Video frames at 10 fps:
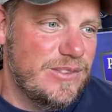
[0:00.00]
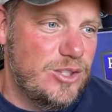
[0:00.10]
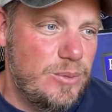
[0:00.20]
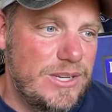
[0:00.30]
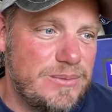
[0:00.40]

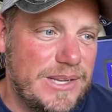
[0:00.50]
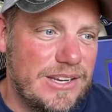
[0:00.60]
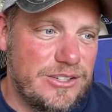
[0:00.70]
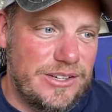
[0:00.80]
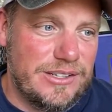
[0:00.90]
Two minutes for me to
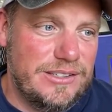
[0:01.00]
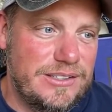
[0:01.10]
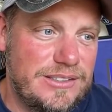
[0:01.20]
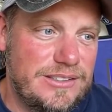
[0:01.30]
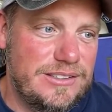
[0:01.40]
get drunk.
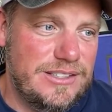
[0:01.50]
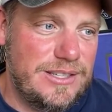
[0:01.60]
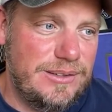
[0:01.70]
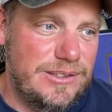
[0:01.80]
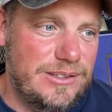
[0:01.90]
Does
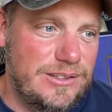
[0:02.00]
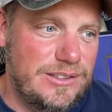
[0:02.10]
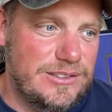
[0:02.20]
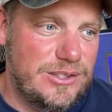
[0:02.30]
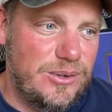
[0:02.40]
it?
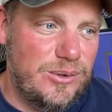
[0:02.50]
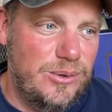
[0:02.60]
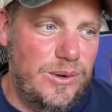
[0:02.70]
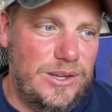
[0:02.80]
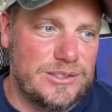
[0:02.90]
So
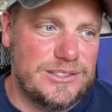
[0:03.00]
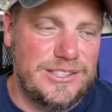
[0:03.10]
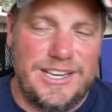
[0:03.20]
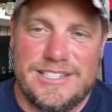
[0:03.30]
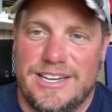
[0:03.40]
who else?
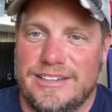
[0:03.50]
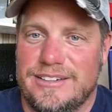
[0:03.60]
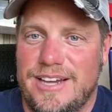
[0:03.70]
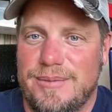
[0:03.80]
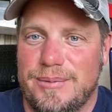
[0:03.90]
You guys gotta
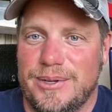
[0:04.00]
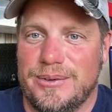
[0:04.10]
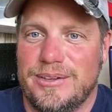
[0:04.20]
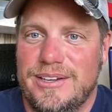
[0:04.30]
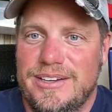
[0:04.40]
comment below.